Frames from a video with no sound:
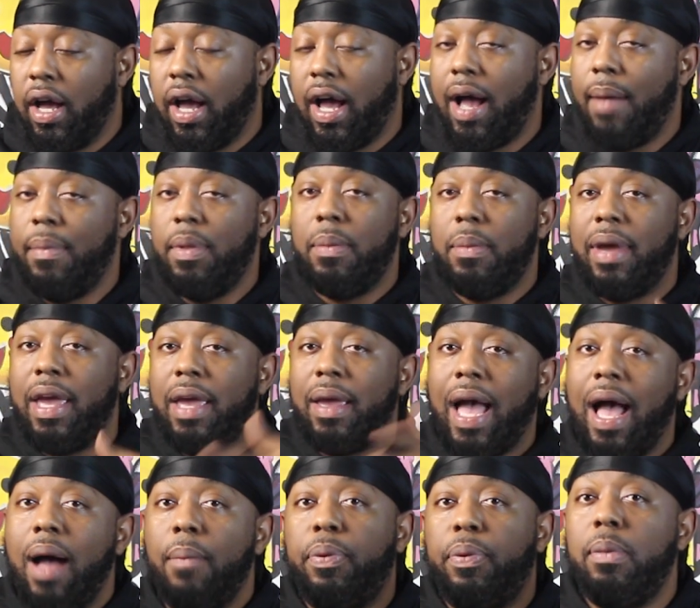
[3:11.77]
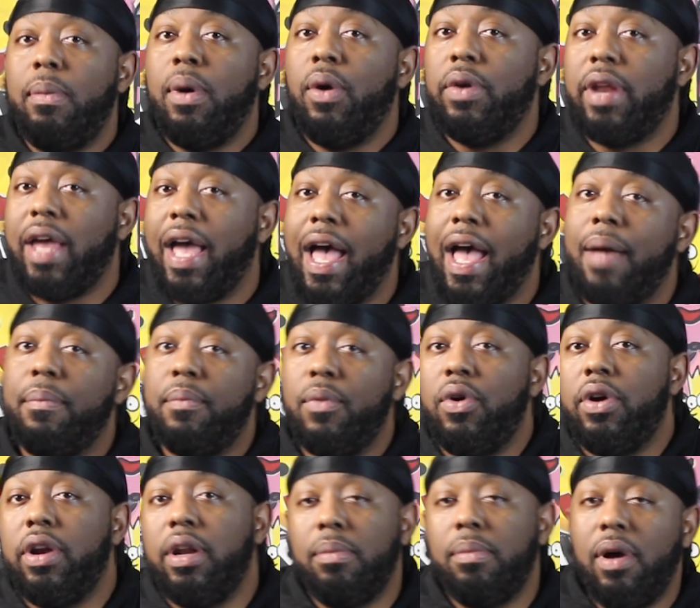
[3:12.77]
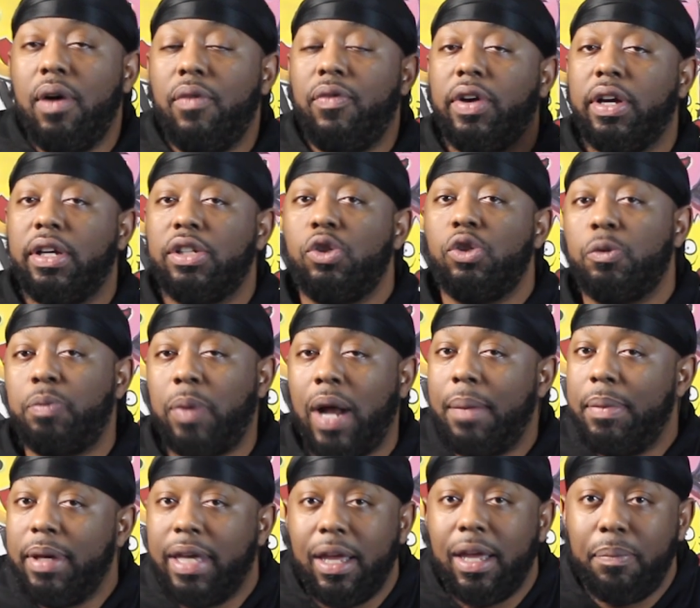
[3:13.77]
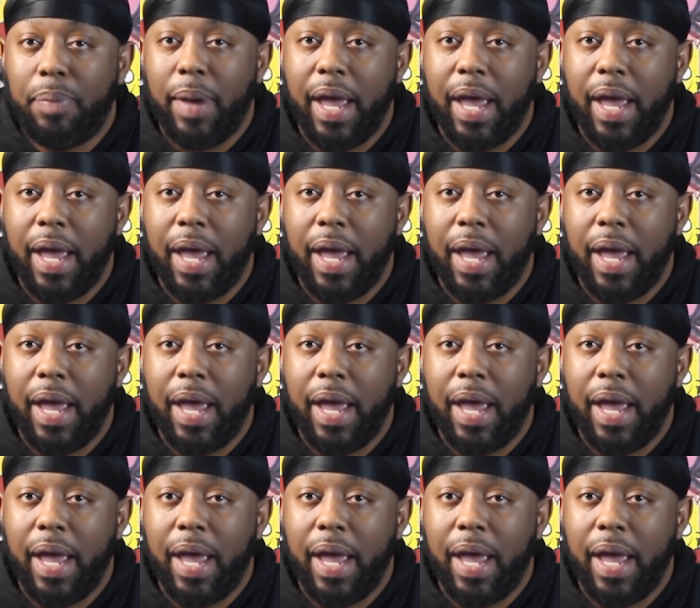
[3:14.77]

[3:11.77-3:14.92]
I'm the main. I'm promoting the app more than the motherfuckers who's probably getting